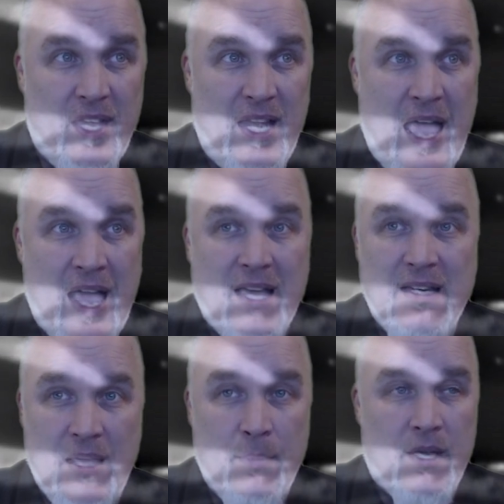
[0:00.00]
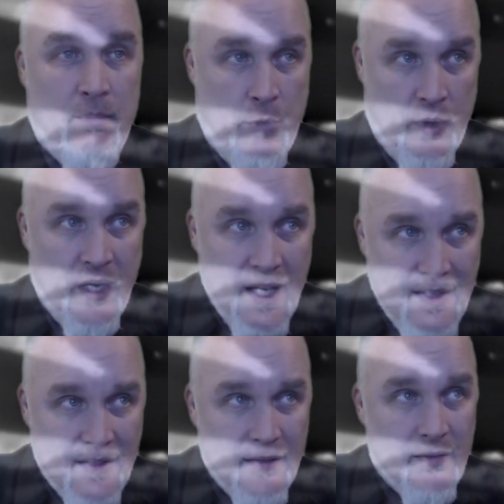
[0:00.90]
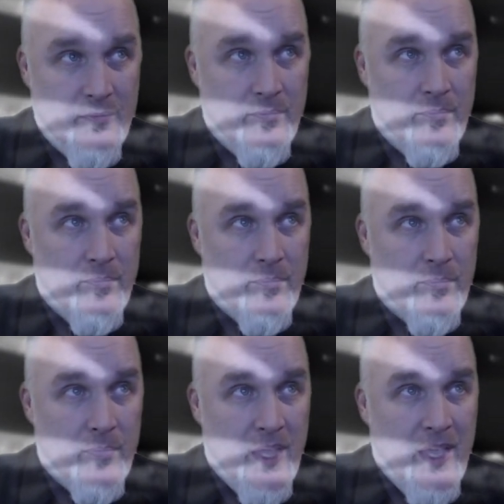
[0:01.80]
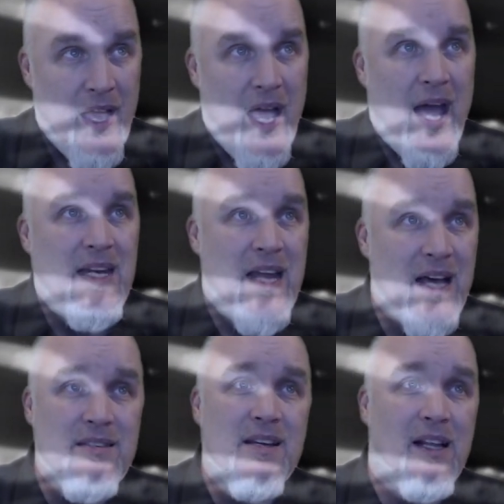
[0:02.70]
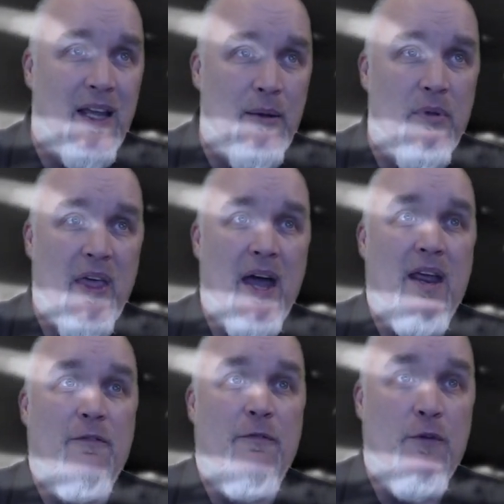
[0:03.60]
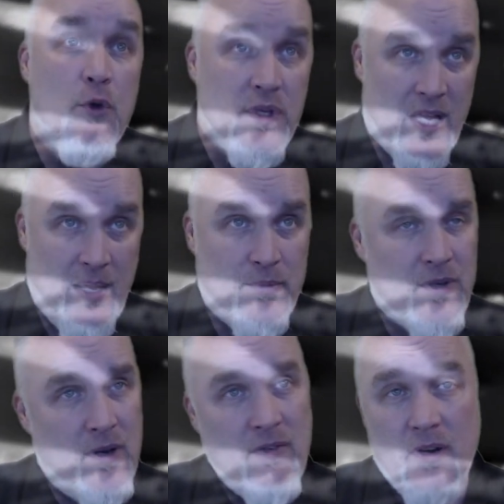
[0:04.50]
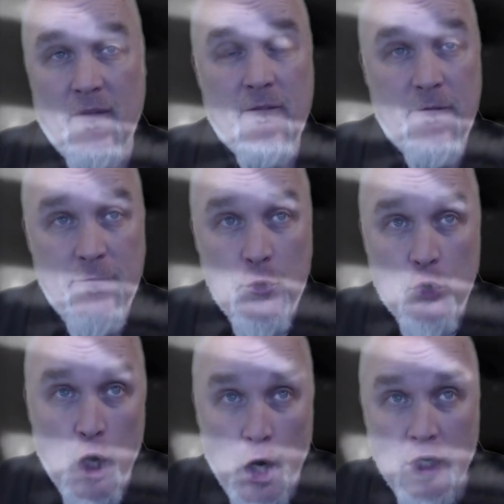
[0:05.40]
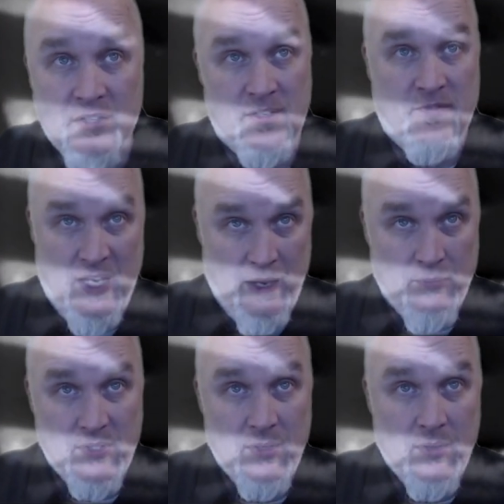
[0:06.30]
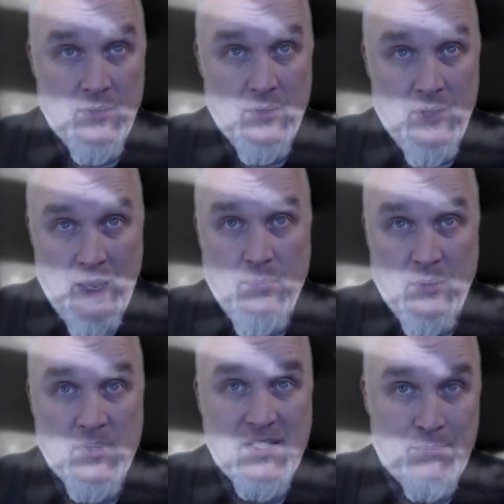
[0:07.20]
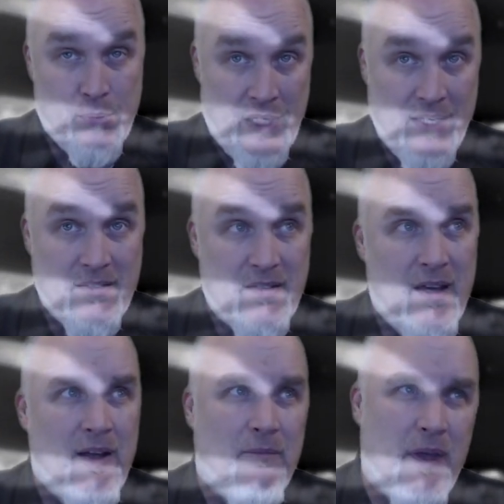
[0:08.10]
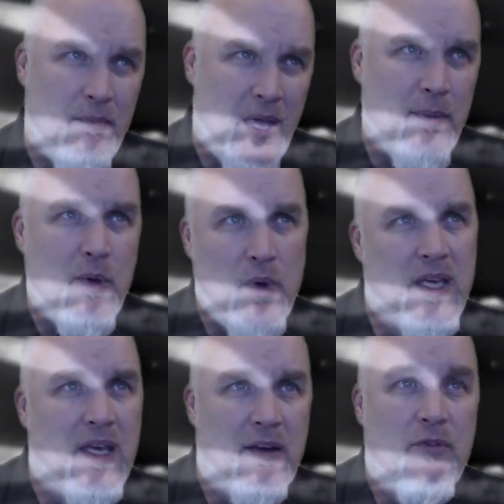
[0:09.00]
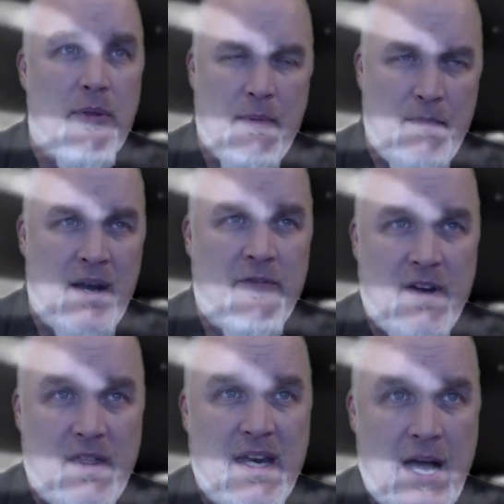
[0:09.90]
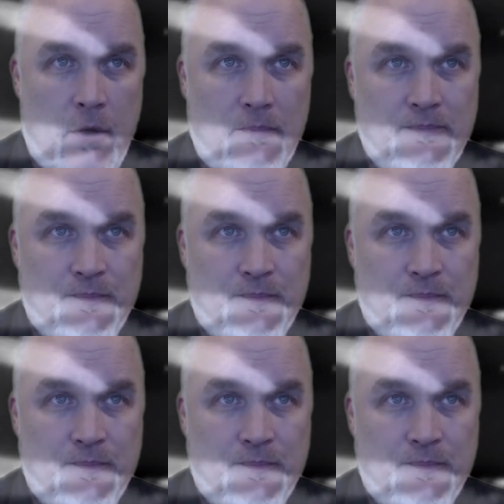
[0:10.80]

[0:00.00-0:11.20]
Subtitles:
and academic communities? Had NASA claimed that a few tapes, or even a few cartons of tapes, had been misplaced, then maybe we could give them the benefit of the doubt.